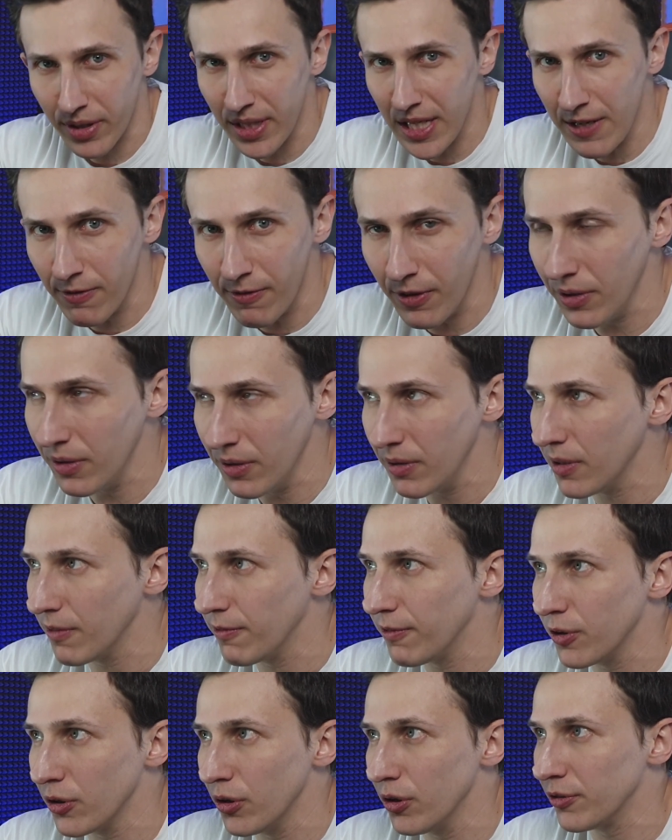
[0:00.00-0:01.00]
even if
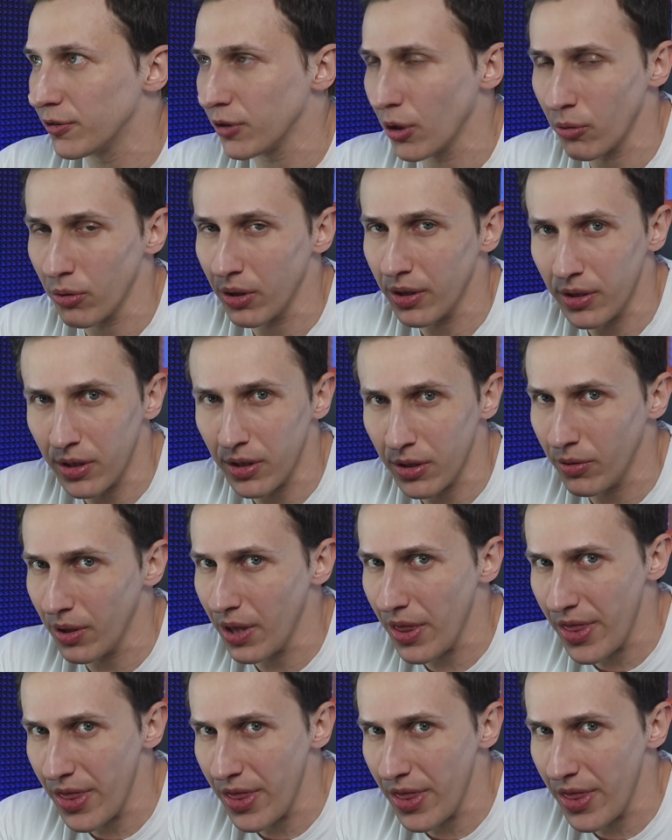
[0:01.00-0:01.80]
you're totally new at